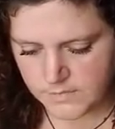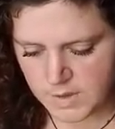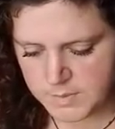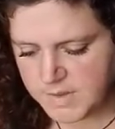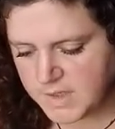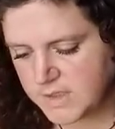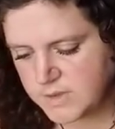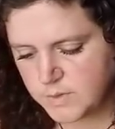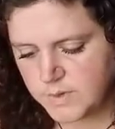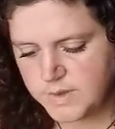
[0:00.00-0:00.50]

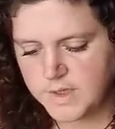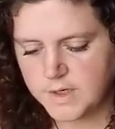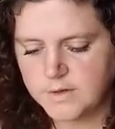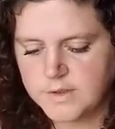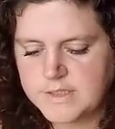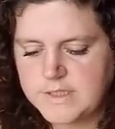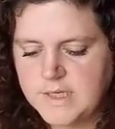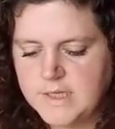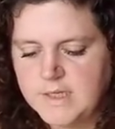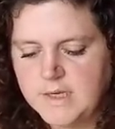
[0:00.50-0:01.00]
Because when they're
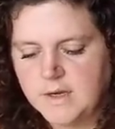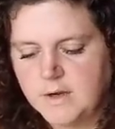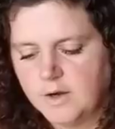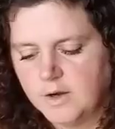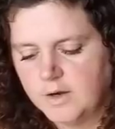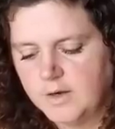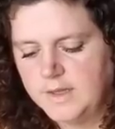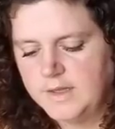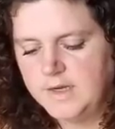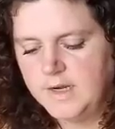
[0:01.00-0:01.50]
sitting
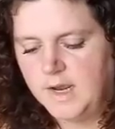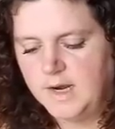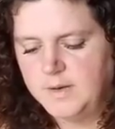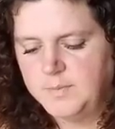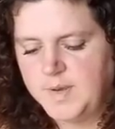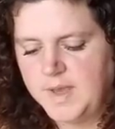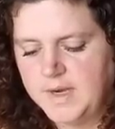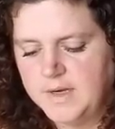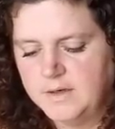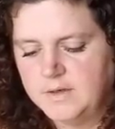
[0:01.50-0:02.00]
here in the Nine of
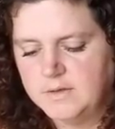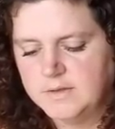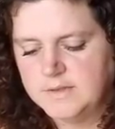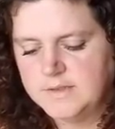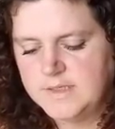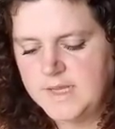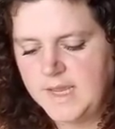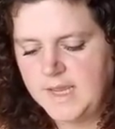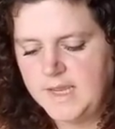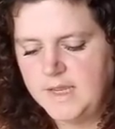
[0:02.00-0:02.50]
Pentacles
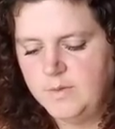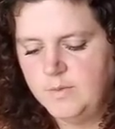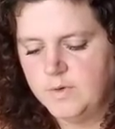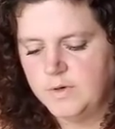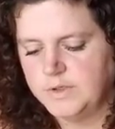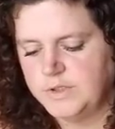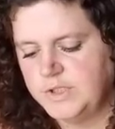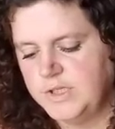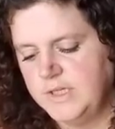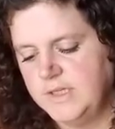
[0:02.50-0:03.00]
state
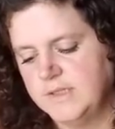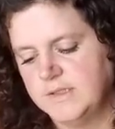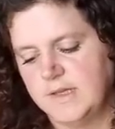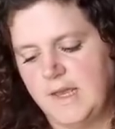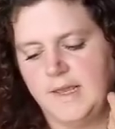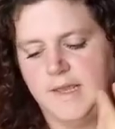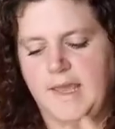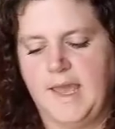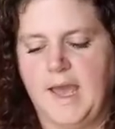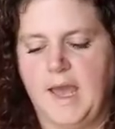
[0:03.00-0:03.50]
where she's
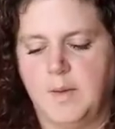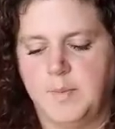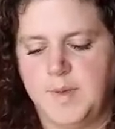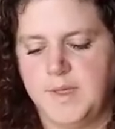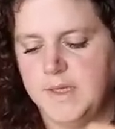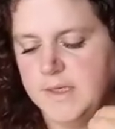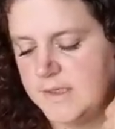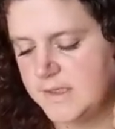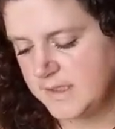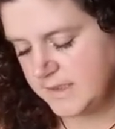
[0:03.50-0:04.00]
like happy and